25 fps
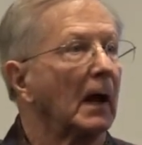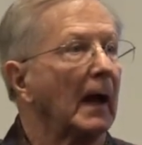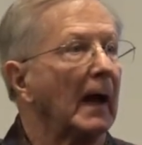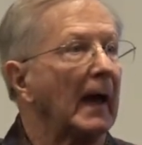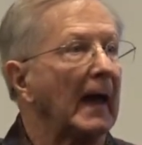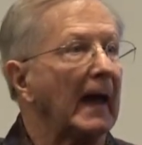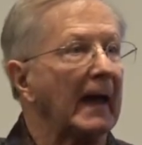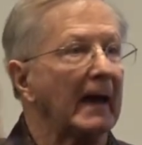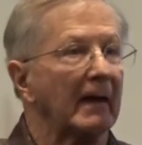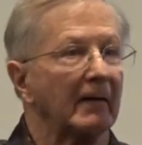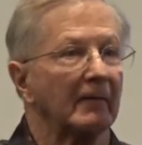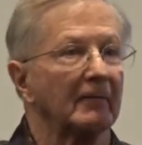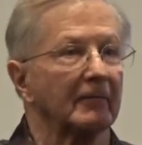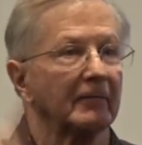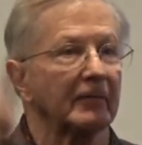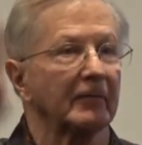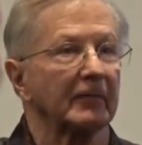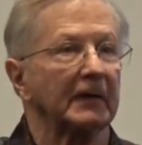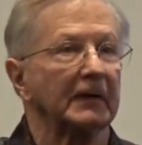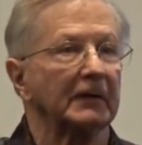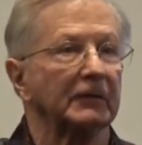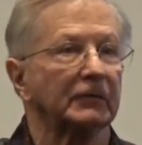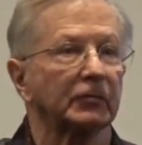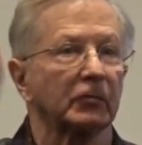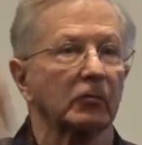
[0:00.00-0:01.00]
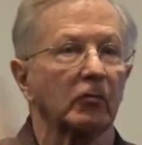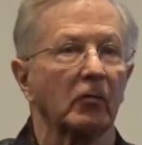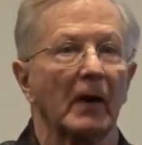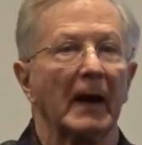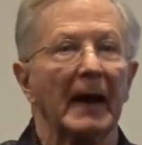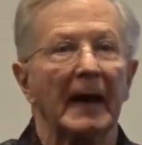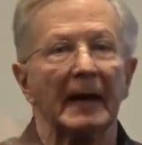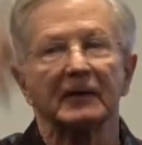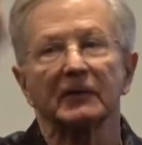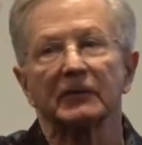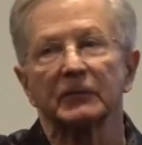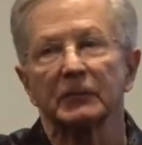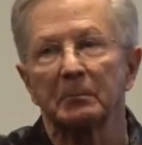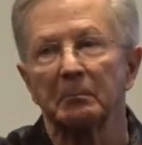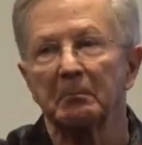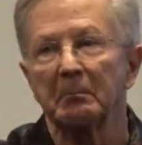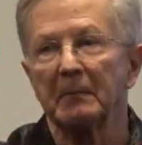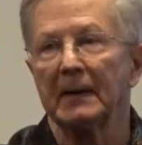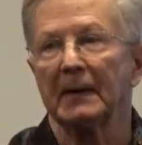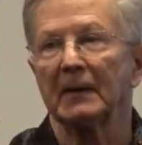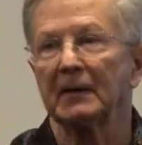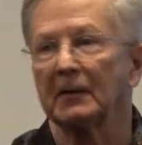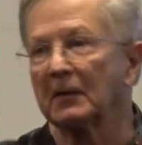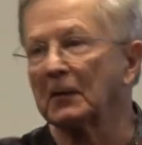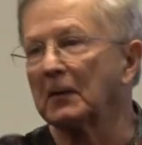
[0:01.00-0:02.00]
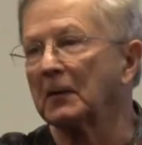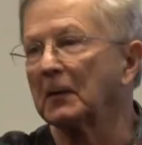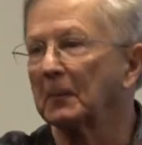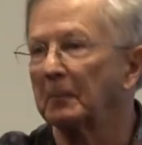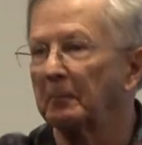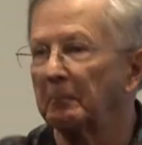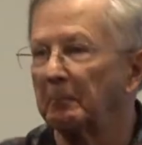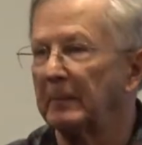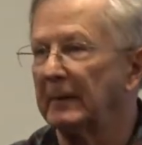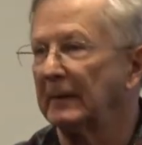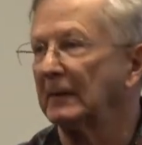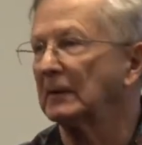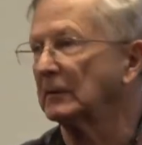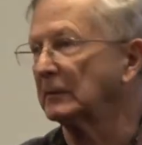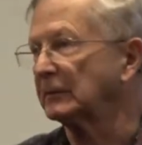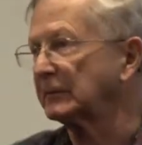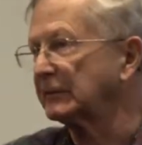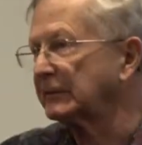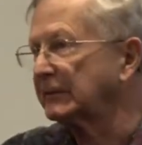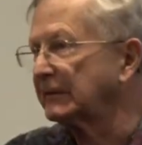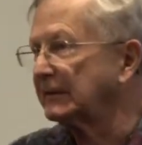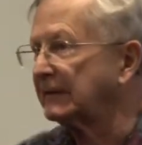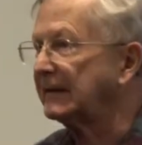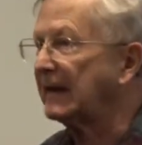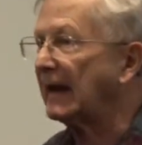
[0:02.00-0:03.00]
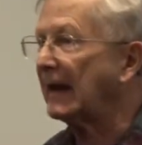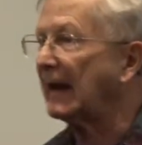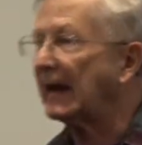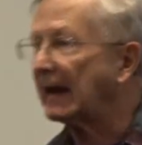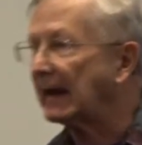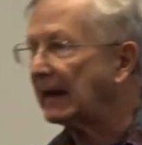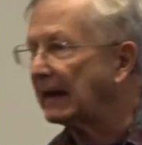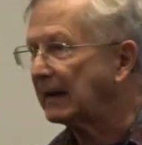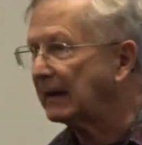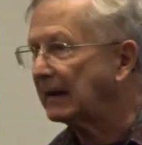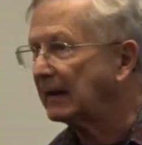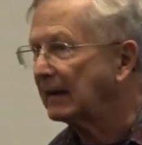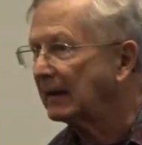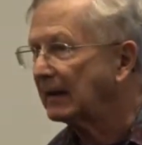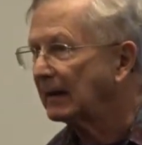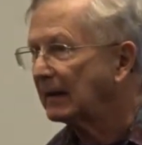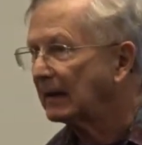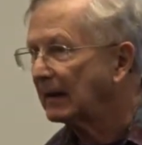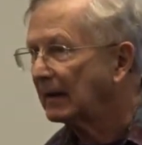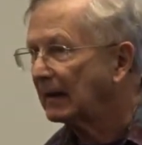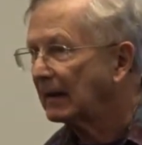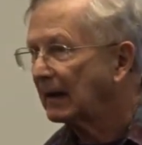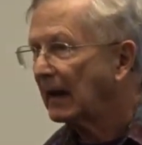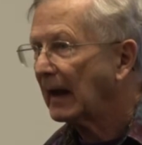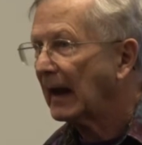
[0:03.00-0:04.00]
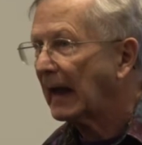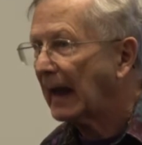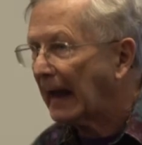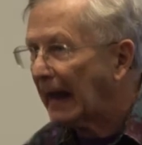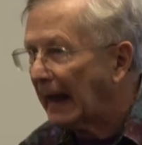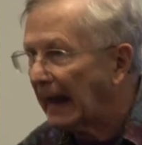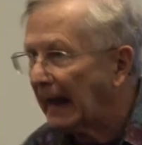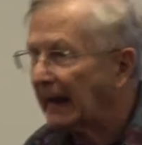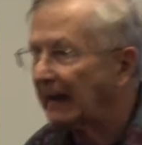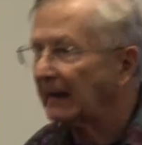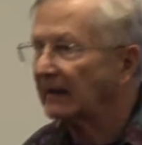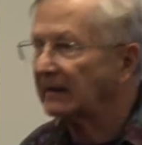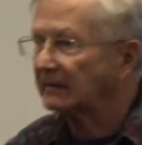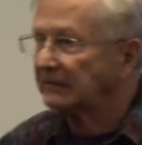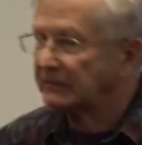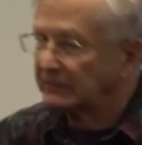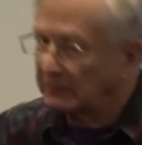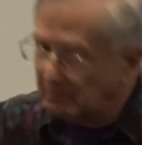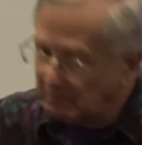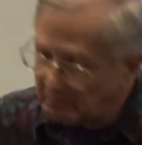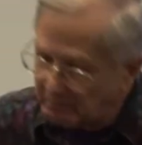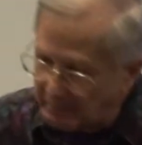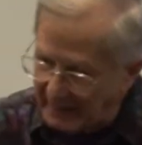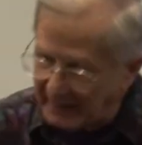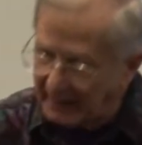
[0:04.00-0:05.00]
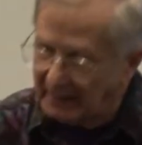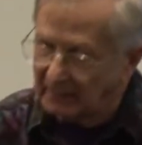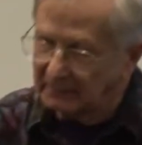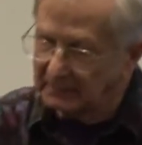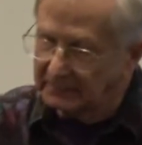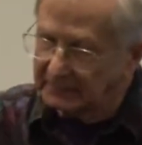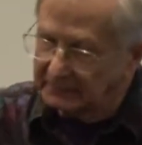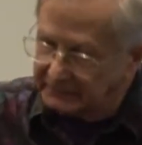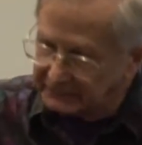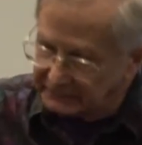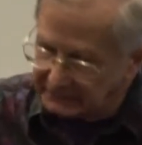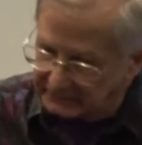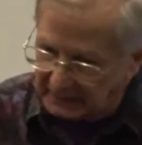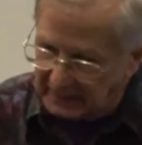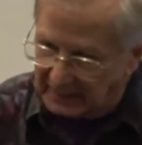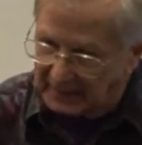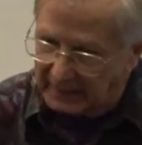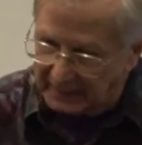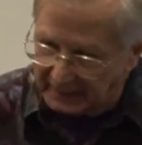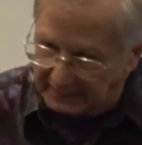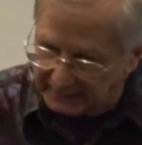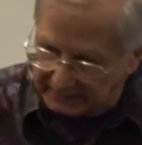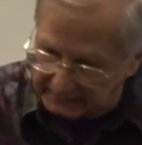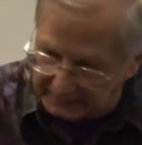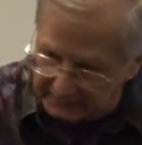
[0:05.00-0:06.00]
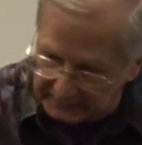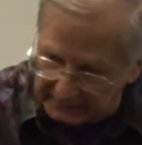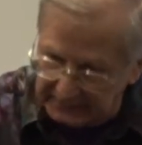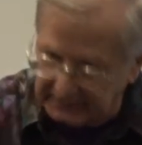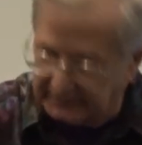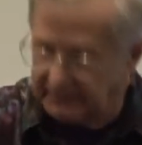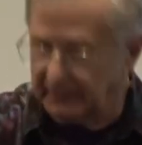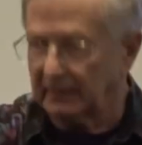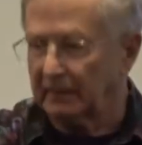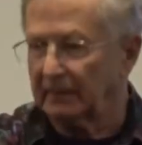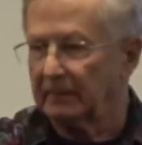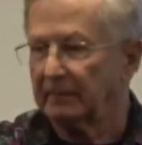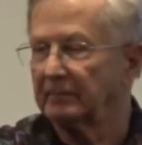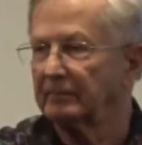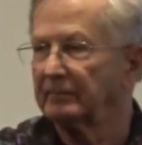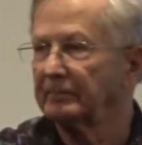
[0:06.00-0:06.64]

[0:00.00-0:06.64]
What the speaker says: every transmitter built today has balance line in.